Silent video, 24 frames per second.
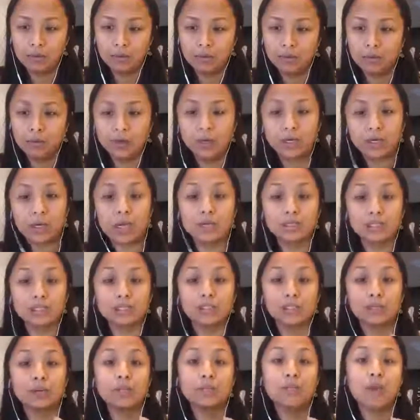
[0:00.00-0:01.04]
work on
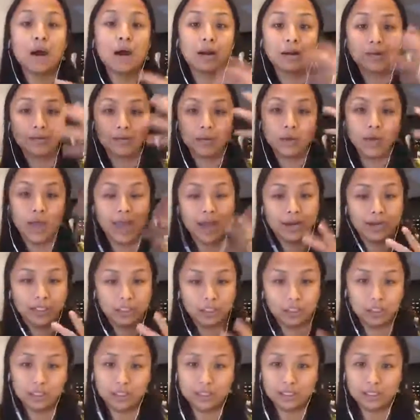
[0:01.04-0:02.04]
certain part of your energy.